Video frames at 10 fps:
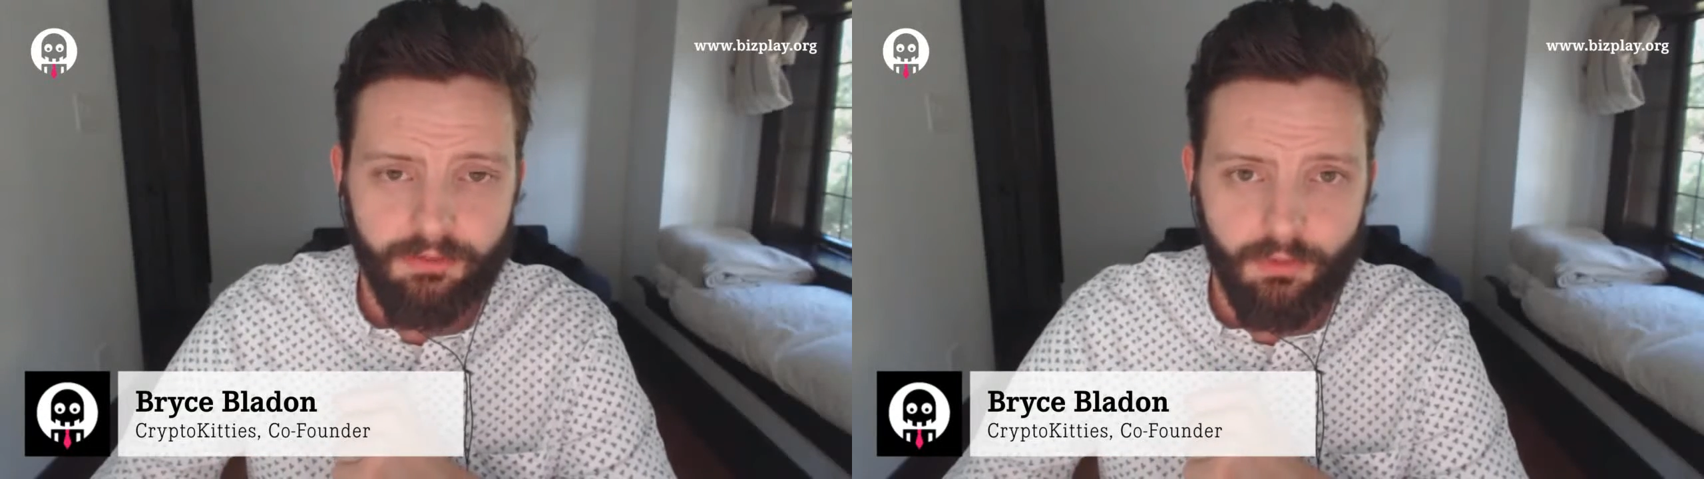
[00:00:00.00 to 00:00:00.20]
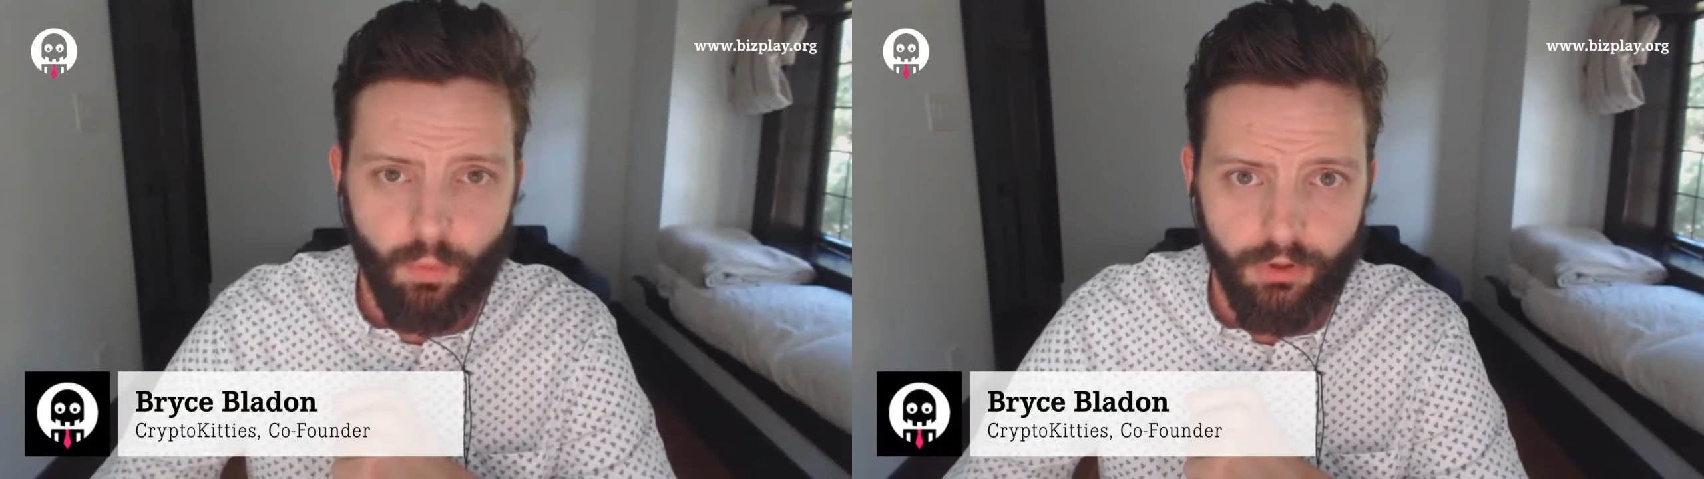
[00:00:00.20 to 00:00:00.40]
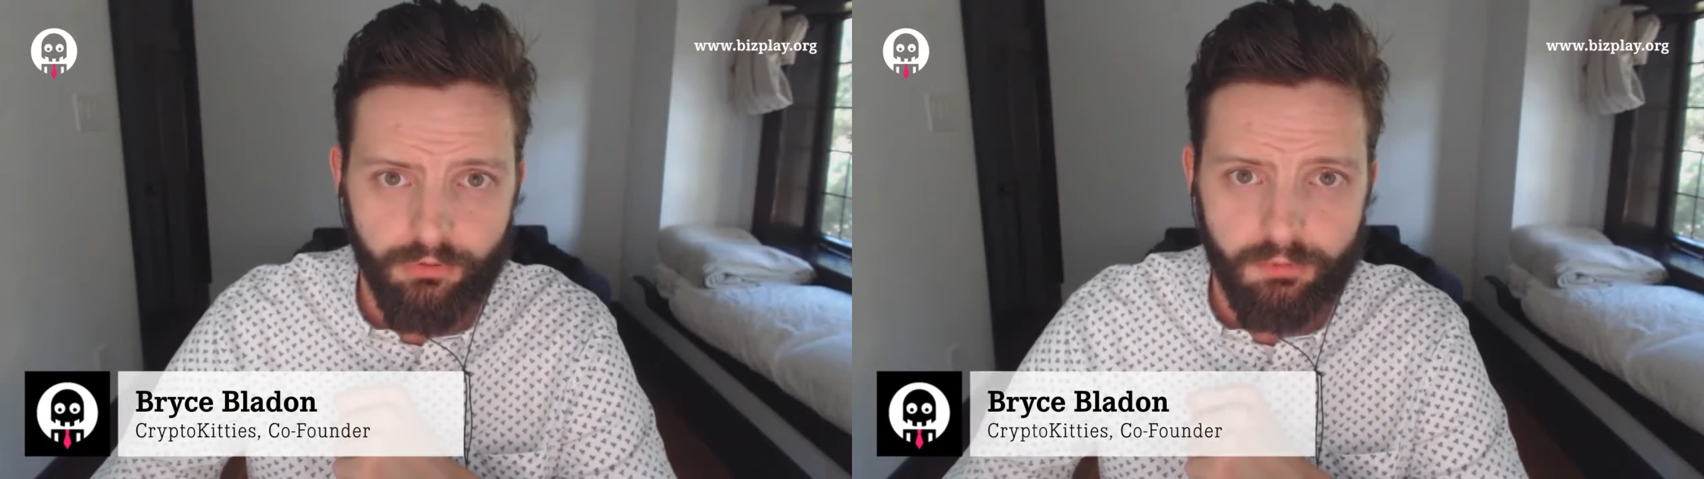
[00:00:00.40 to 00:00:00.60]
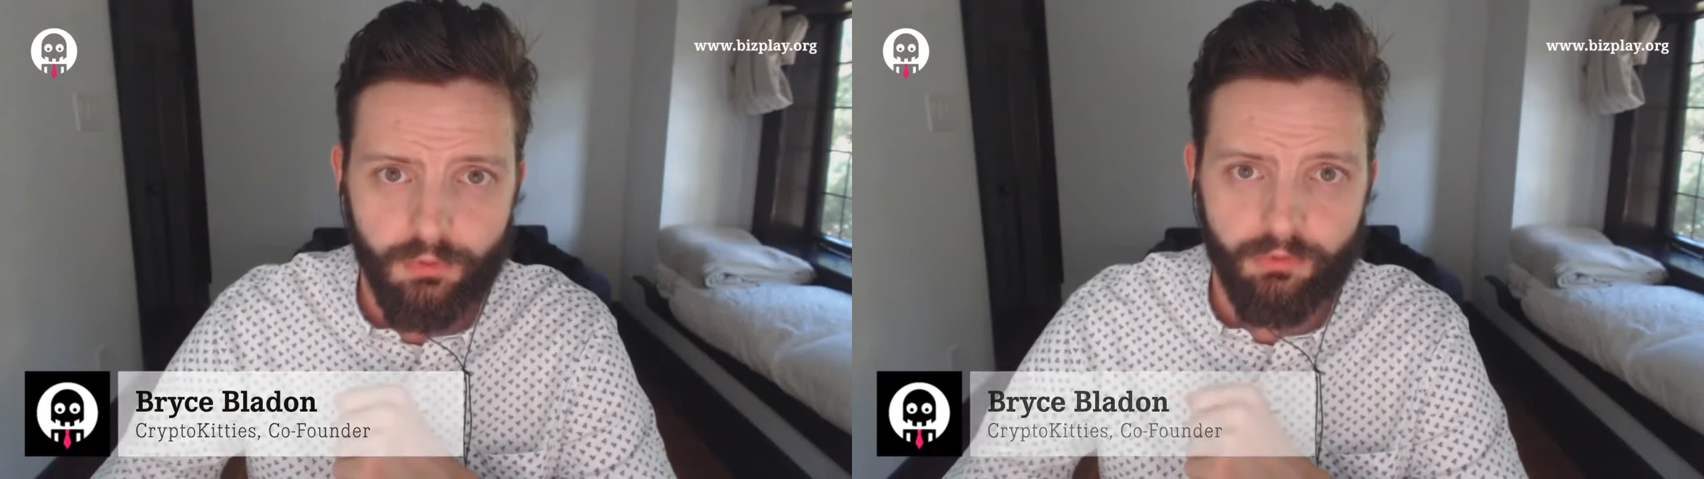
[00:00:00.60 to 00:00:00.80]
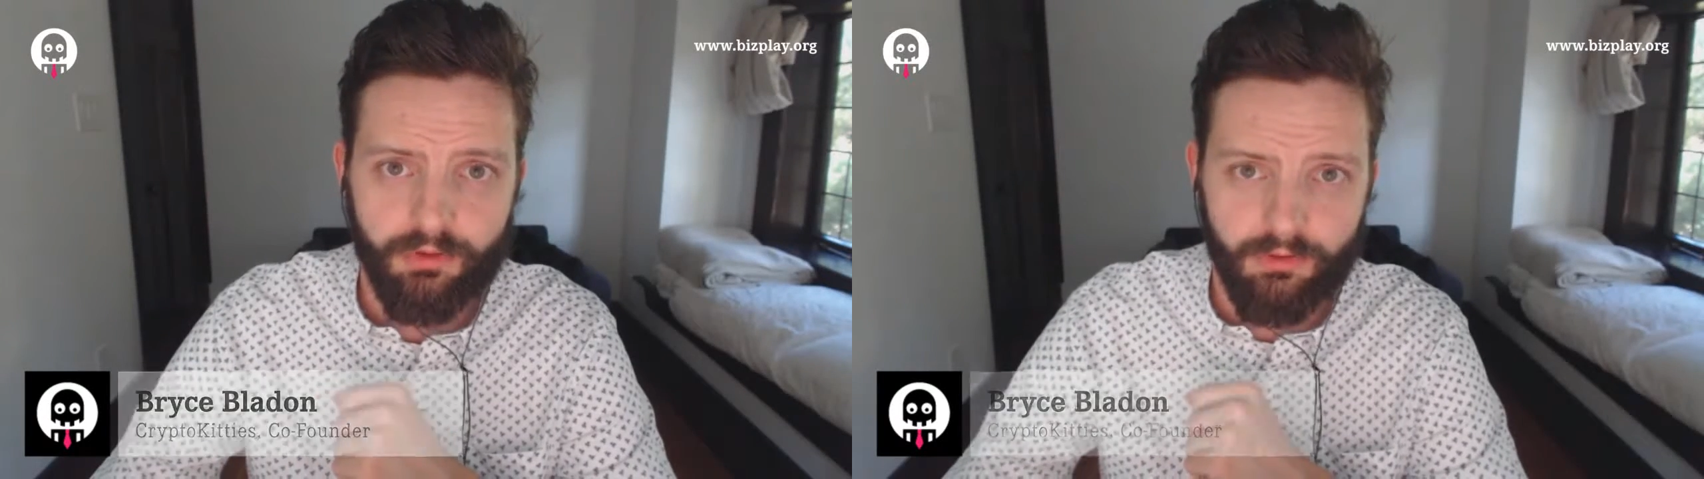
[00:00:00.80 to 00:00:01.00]
the world's
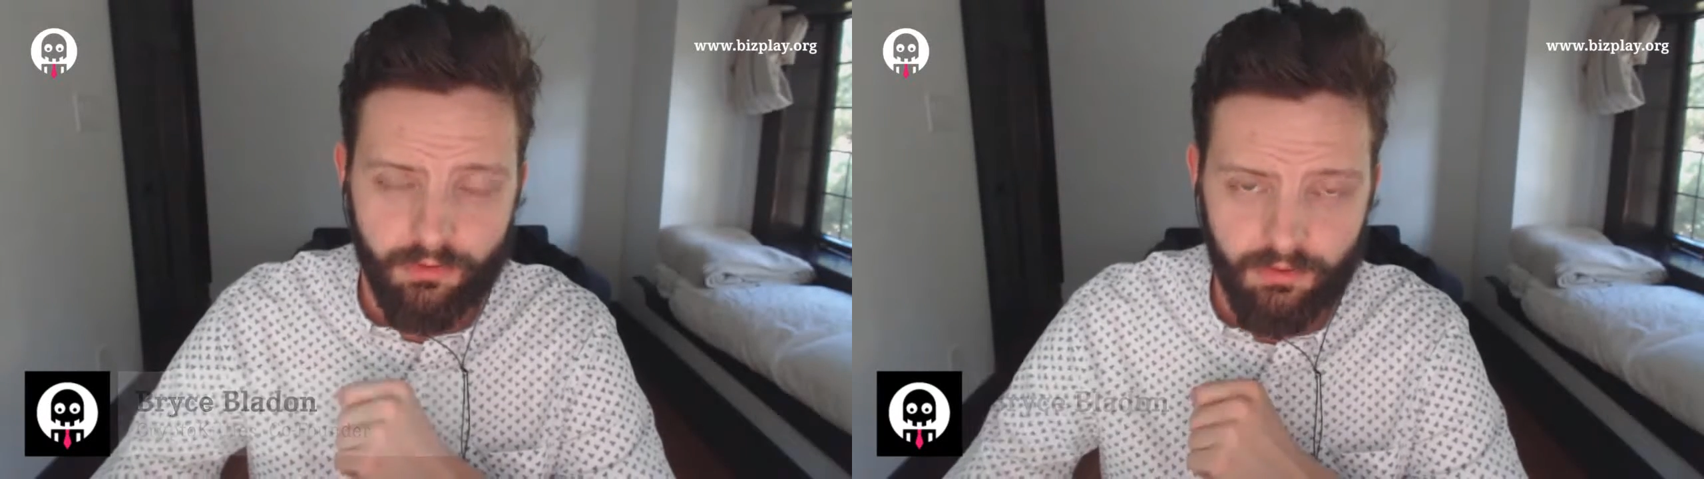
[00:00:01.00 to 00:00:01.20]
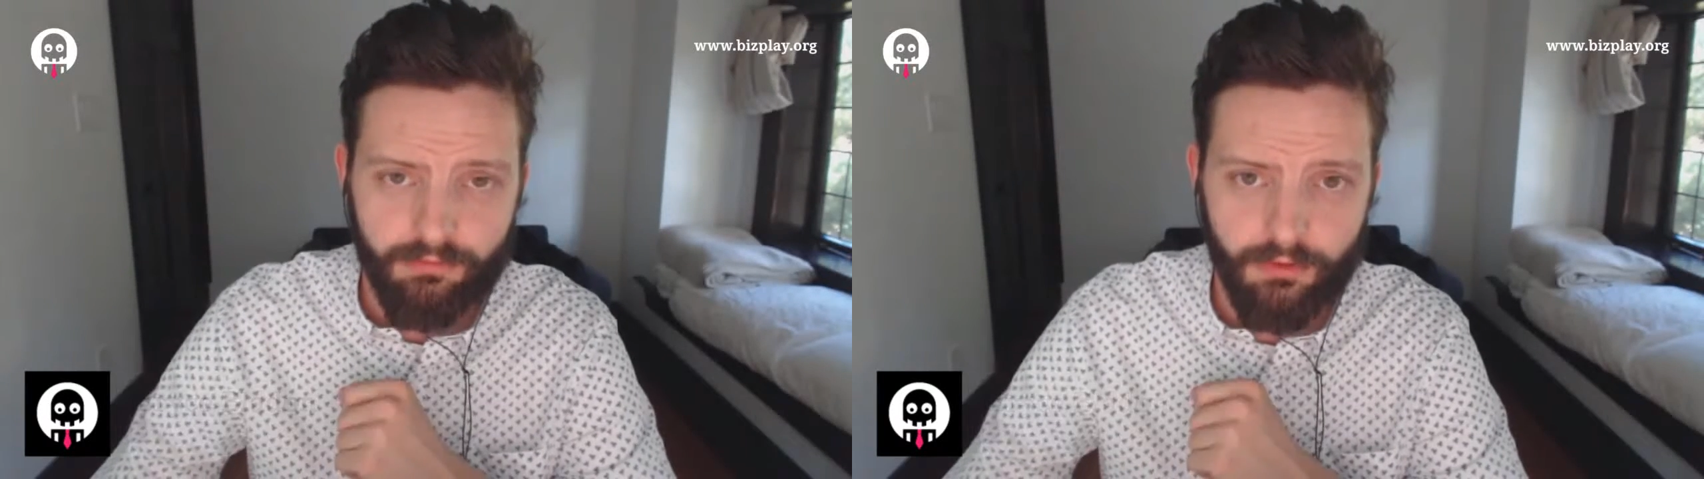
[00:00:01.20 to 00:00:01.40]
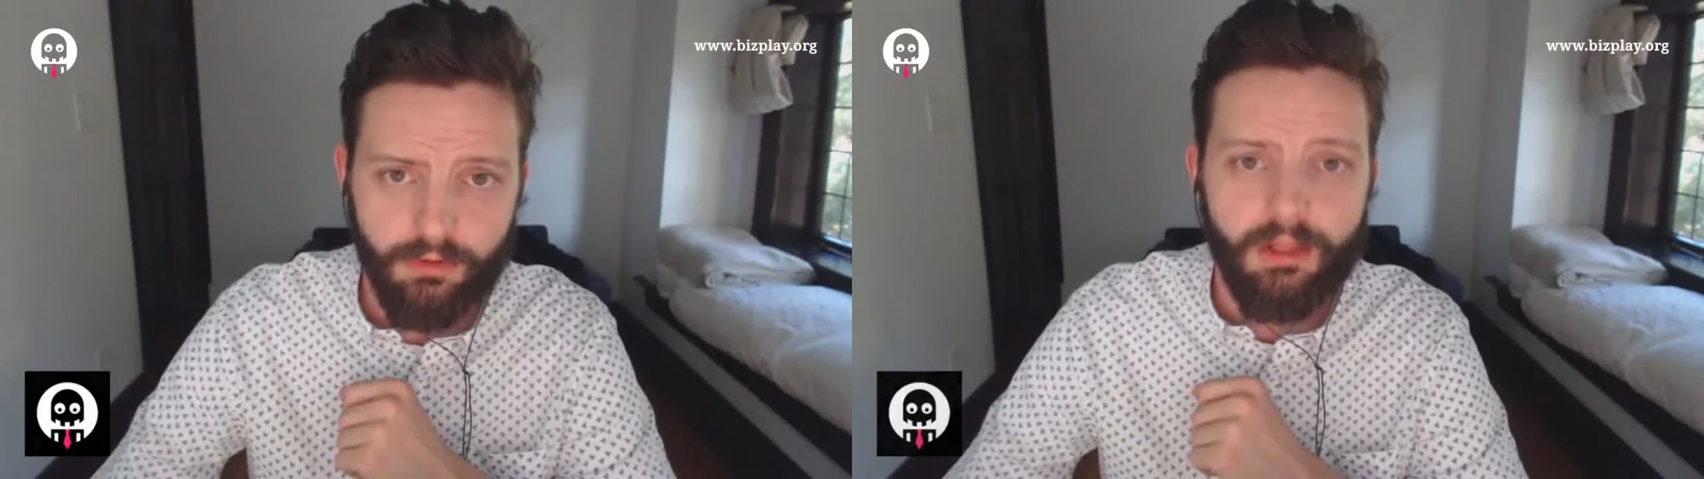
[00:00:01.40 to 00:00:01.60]
most successful